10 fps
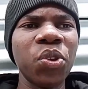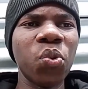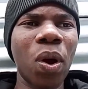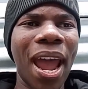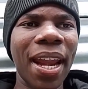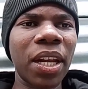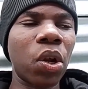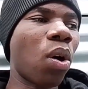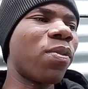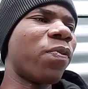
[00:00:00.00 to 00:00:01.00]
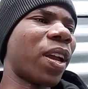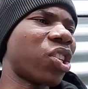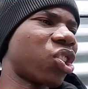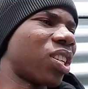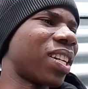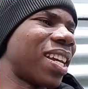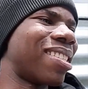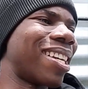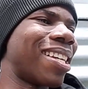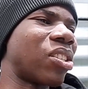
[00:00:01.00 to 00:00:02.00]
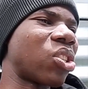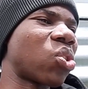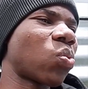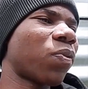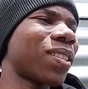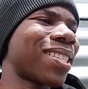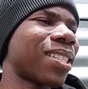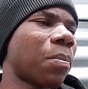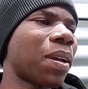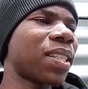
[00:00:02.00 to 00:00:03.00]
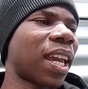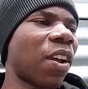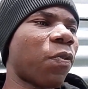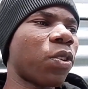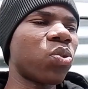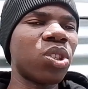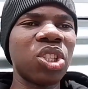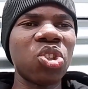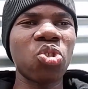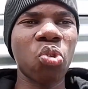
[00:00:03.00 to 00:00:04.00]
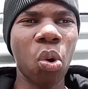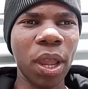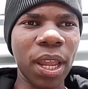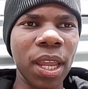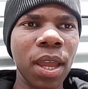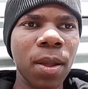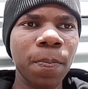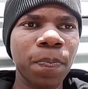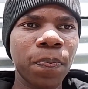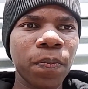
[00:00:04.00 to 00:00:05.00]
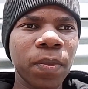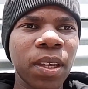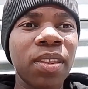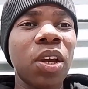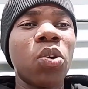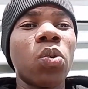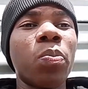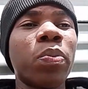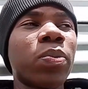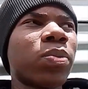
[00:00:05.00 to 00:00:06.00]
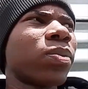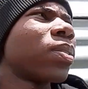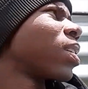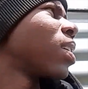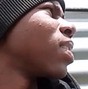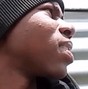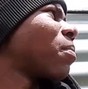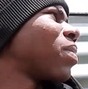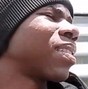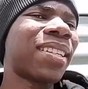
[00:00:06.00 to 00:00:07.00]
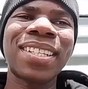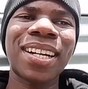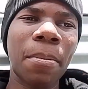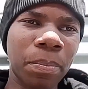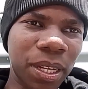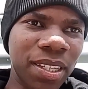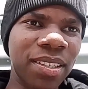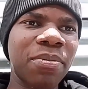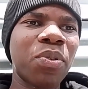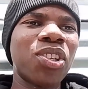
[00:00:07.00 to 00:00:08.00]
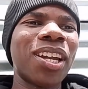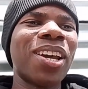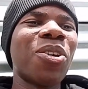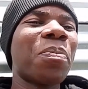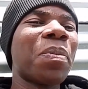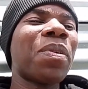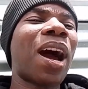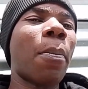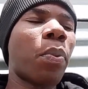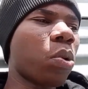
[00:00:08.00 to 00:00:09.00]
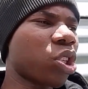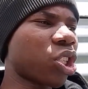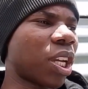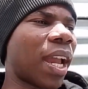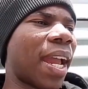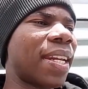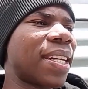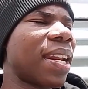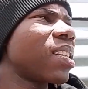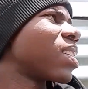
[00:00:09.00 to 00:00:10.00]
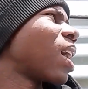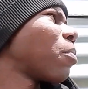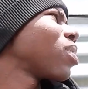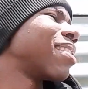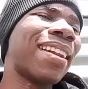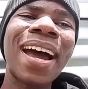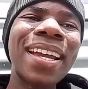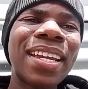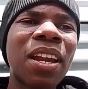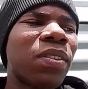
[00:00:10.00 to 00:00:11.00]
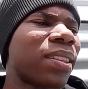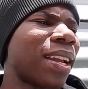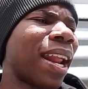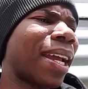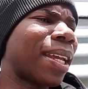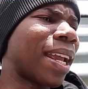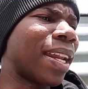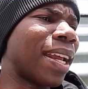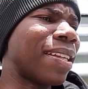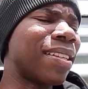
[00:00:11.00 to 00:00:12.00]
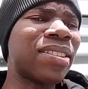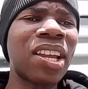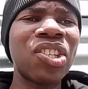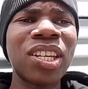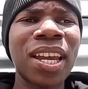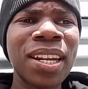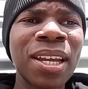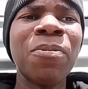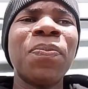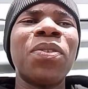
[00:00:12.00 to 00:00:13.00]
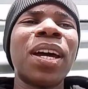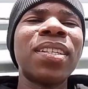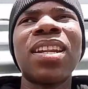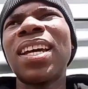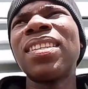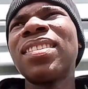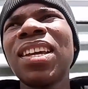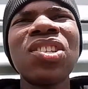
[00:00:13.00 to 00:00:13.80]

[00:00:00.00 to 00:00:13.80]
UN convention. It is the swift, systematic effort to destroy the group. Something that Trump is pushing, a lot of people are pushing. And listen, I'm not denying everything, like in stage 10, right? Like these